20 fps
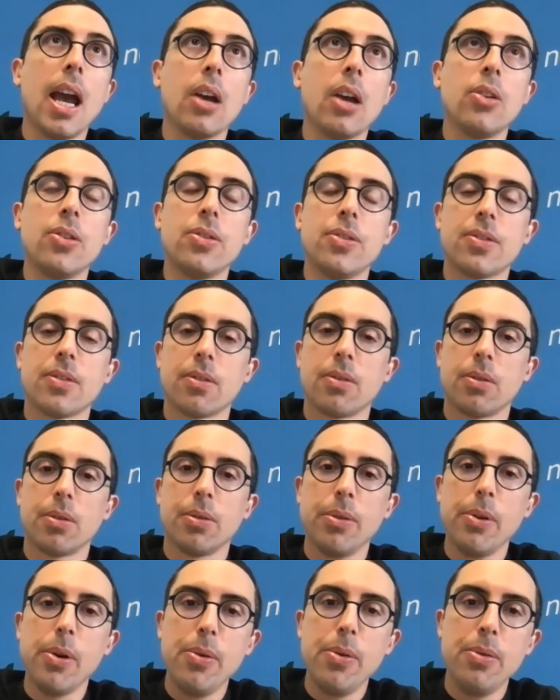does
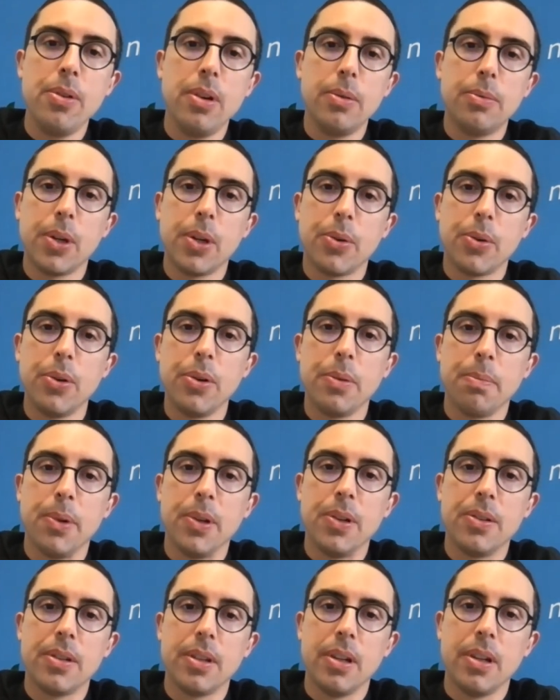Crew
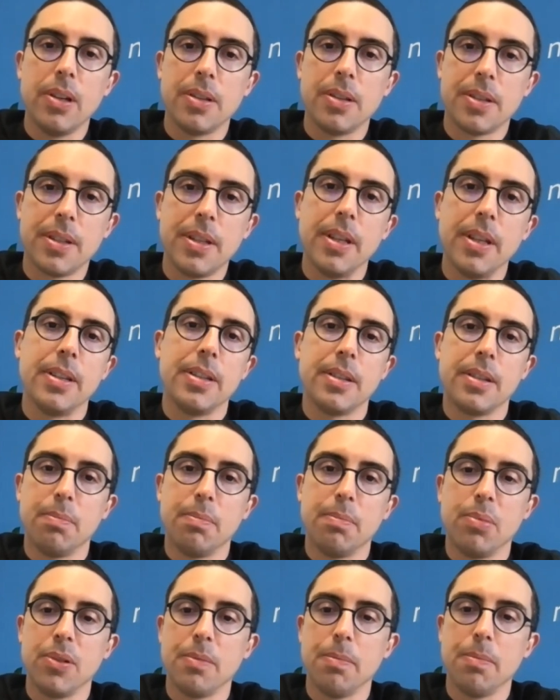Recruitment assist
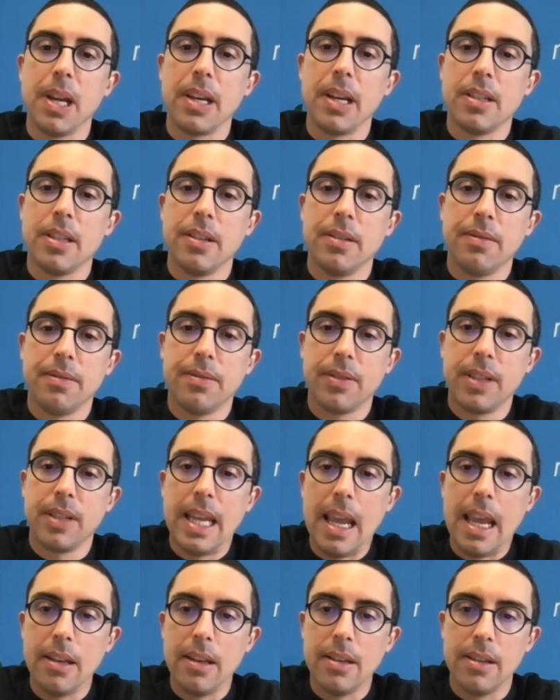prospective
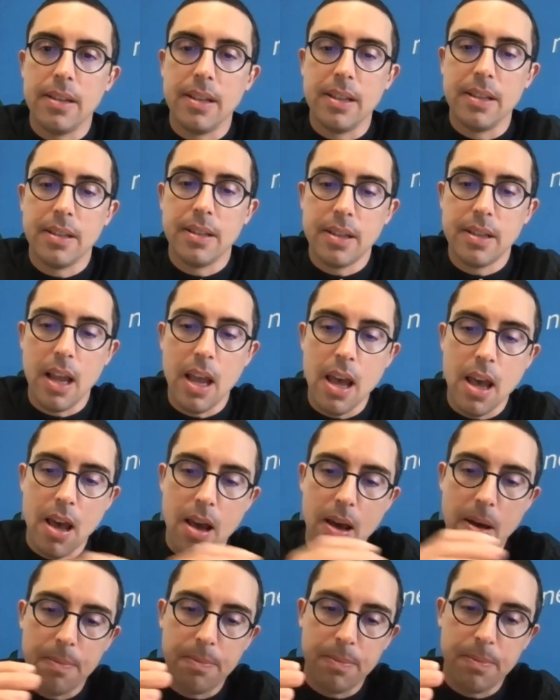candidates
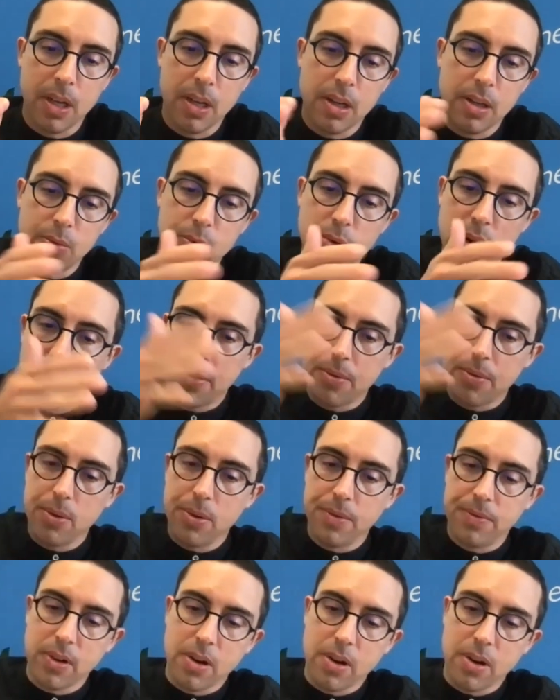right through
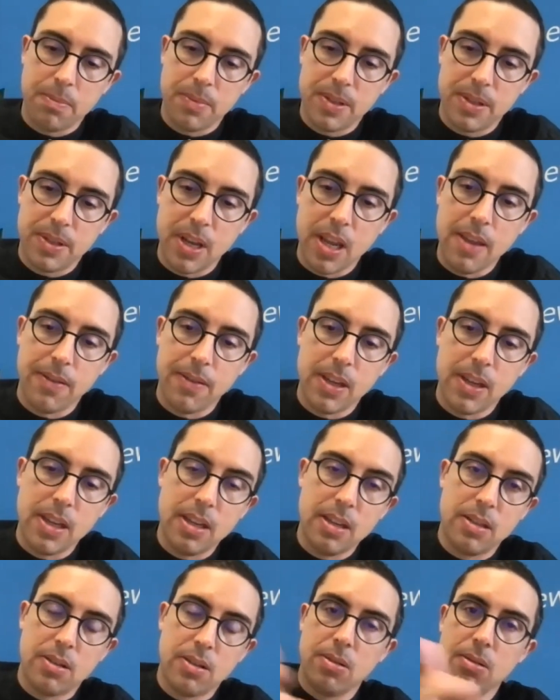from
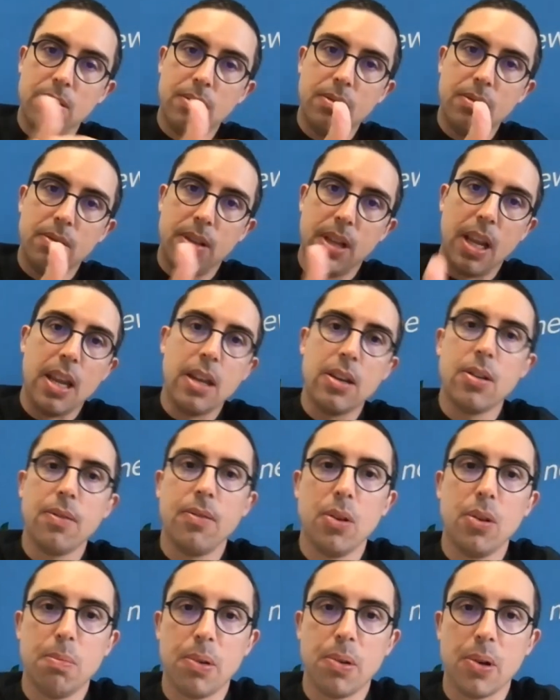CV to the
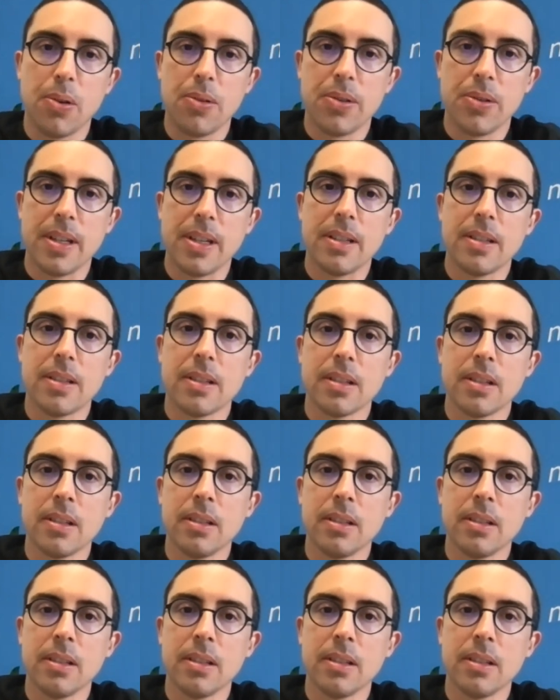interview process?